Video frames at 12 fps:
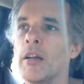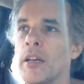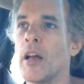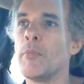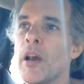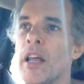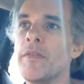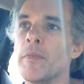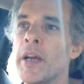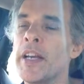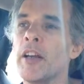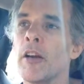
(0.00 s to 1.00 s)
you know, believe the
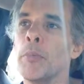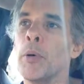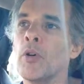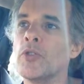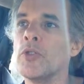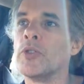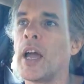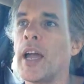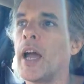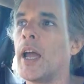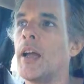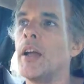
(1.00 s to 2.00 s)
media reports who say,
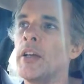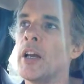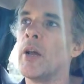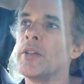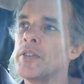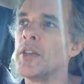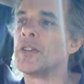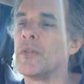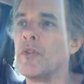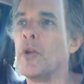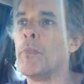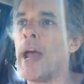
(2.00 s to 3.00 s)
hey, you know, it's just a
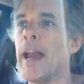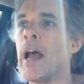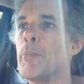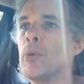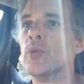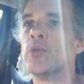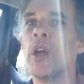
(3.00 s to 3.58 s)
few bad apples,